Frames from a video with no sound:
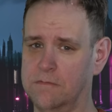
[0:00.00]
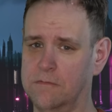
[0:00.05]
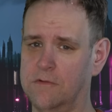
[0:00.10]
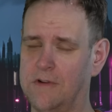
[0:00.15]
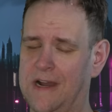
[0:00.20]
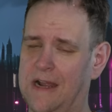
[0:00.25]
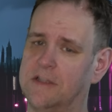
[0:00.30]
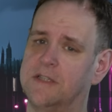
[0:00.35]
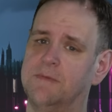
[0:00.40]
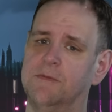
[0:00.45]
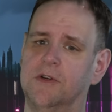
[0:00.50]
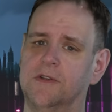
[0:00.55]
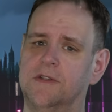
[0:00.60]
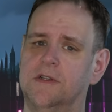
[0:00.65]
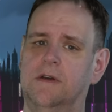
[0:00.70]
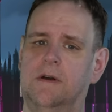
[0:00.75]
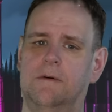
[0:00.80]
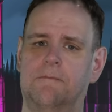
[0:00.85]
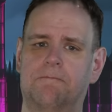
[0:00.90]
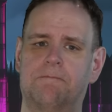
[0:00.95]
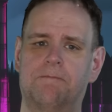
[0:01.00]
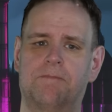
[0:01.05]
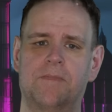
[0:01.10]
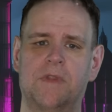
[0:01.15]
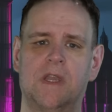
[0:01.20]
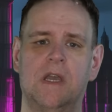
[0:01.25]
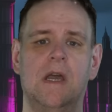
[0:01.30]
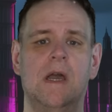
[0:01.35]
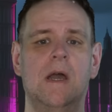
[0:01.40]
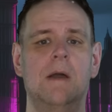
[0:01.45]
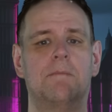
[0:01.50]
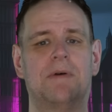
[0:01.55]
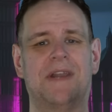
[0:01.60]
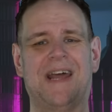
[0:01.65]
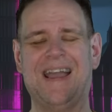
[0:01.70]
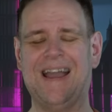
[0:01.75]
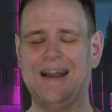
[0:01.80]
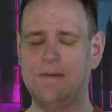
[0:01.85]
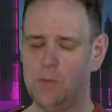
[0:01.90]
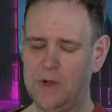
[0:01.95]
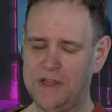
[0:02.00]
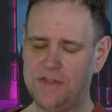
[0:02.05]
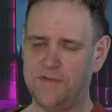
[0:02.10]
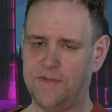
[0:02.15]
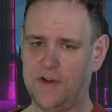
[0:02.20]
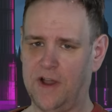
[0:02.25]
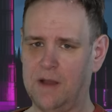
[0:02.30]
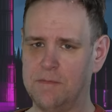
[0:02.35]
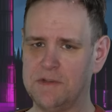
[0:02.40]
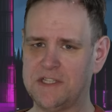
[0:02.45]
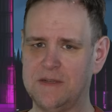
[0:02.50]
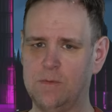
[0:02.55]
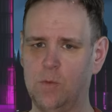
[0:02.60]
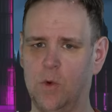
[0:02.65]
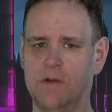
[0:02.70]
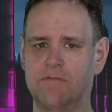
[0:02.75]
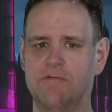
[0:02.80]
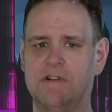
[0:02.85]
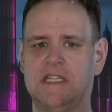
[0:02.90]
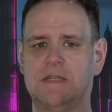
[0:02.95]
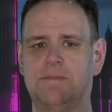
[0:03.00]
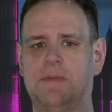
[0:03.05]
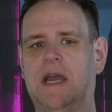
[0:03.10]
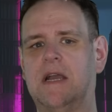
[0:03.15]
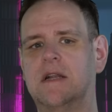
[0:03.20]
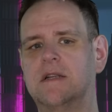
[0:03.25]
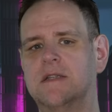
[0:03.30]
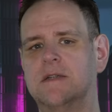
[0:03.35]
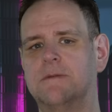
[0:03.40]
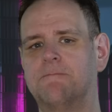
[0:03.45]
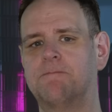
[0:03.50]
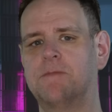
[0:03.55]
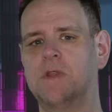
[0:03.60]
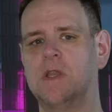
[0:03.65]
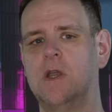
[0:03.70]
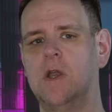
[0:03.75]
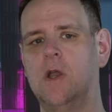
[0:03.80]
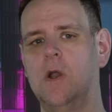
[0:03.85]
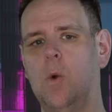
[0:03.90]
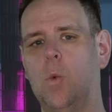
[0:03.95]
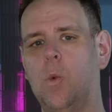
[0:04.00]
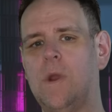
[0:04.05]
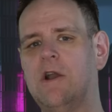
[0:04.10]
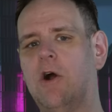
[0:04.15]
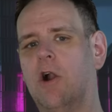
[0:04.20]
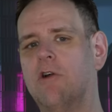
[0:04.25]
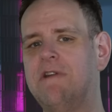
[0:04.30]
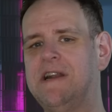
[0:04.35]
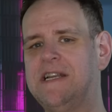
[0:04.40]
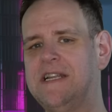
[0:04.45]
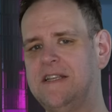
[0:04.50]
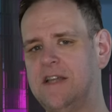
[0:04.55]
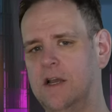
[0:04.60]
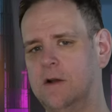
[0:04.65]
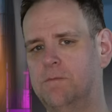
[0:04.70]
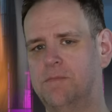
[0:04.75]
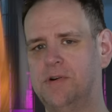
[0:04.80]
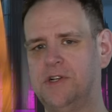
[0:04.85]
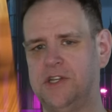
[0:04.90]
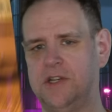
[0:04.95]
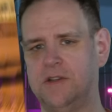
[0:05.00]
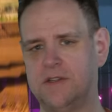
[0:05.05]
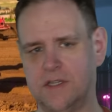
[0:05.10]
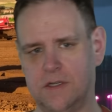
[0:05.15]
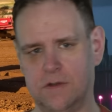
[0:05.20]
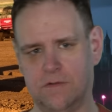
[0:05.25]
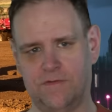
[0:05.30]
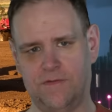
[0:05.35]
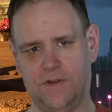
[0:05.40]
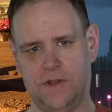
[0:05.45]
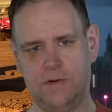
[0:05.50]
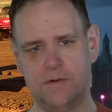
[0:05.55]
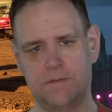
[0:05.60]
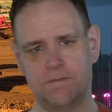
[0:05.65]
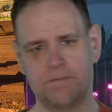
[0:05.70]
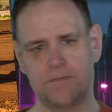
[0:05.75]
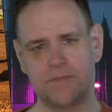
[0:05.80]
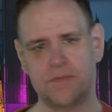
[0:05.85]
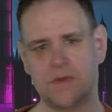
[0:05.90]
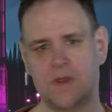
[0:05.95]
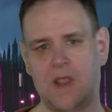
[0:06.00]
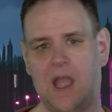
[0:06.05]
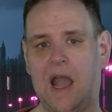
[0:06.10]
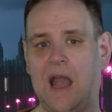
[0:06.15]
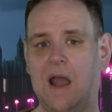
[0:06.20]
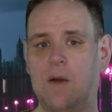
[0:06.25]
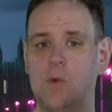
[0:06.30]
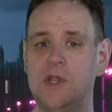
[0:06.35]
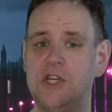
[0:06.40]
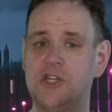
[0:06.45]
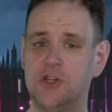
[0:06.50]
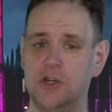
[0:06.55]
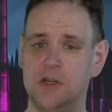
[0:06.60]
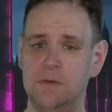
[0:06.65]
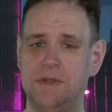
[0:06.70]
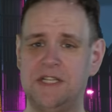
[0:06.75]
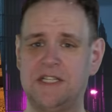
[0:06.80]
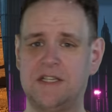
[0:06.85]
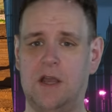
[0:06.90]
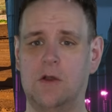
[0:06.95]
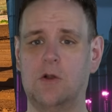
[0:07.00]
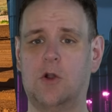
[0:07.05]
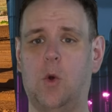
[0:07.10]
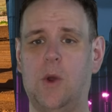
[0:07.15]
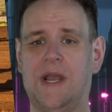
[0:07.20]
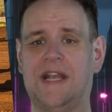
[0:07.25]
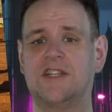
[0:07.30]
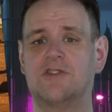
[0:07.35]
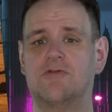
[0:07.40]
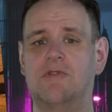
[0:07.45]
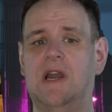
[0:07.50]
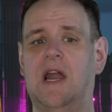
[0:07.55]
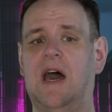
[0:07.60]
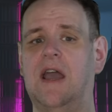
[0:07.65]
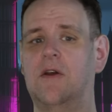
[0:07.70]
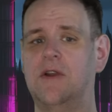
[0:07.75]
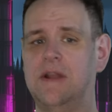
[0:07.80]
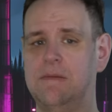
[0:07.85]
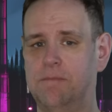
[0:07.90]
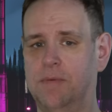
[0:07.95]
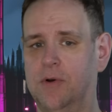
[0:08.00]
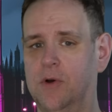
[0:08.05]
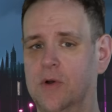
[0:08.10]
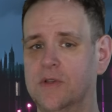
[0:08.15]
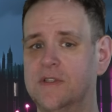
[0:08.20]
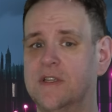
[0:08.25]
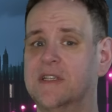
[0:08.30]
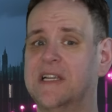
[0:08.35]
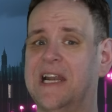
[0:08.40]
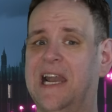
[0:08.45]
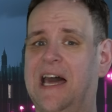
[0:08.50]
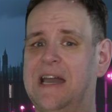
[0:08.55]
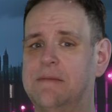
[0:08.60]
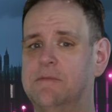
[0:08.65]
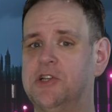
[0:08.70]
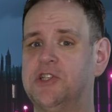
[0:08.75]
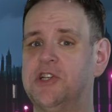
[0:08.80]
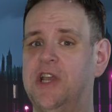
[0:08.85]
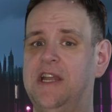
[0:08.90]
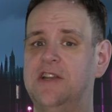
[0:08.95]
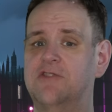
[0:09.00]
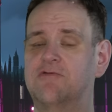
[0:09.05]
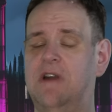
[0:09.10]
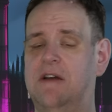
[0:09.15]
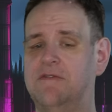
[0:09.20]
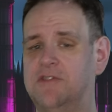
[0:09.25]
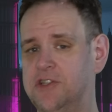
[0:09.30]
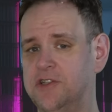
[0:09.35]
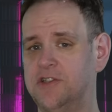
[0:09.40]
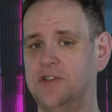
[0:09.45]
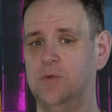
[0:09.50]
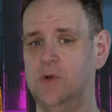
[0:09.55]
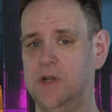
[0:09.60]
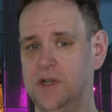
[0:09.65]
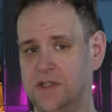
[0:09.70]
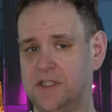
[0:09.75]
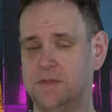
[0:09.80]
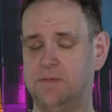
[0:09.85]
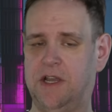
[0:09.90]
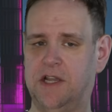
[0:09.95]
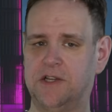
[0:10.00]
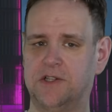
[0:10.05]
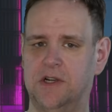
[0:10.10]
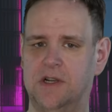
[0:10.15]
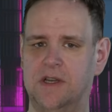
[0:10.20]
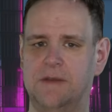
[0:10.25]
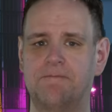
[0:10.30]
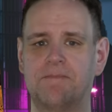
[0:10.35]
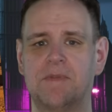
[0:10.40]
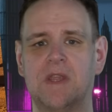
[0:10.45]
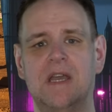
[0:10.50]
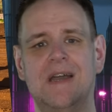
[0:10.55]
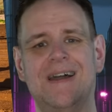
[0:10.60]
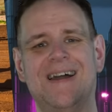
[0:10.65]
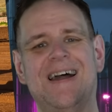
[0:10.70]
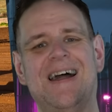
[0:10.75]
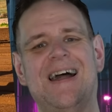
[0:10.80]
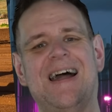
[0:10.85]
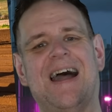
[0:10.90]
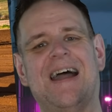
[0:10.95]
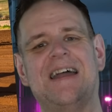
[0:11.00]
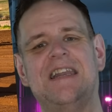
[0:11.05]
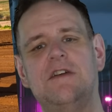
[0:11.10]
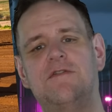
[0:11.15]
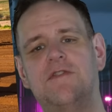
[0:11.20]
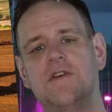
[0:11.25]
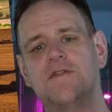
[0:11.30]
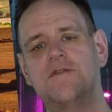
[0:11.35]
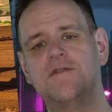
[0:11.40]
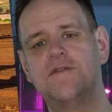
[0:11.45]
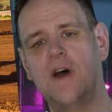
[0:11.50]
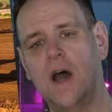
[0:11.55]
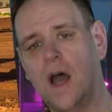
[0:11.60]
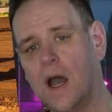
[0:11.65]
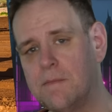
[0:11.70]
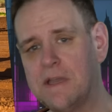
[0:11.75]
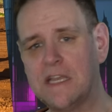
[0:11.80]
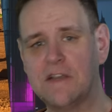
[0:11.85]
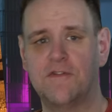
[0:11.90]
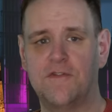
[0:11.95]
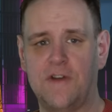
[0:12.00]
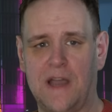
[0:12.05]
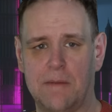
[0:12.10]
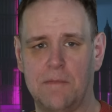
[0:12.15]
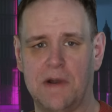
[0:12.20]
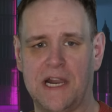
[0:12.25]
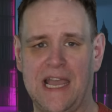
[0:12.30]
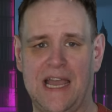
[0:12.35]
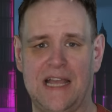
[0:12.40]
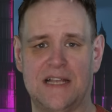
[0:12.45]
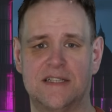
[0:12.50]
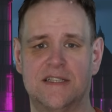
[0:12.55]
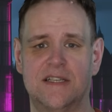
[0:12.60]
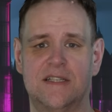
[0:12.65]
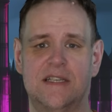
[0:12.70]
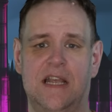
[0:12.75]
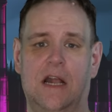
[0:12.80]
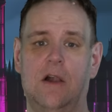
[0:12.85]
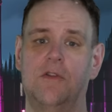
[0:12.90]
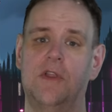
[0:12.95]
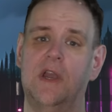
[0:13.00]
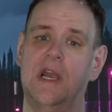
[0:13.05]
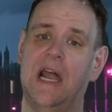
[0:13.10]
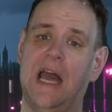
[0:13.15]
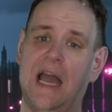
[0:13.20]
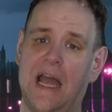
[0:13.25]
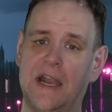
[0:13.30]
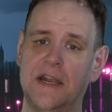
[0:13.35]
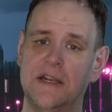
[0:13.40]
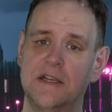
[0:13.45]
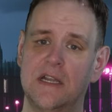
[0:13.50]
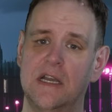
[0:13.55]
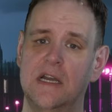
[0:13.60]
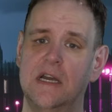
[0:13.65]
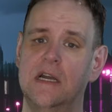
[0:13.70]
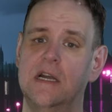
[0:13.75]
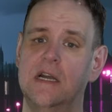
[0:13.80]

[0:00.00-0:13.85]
grouse moors are not. But I am with farmers in one respect. We already don't produce enough food, and we shouldn't be so quick to rely on imports as climate change ravages the world especially. And if a farming family has to sell the land,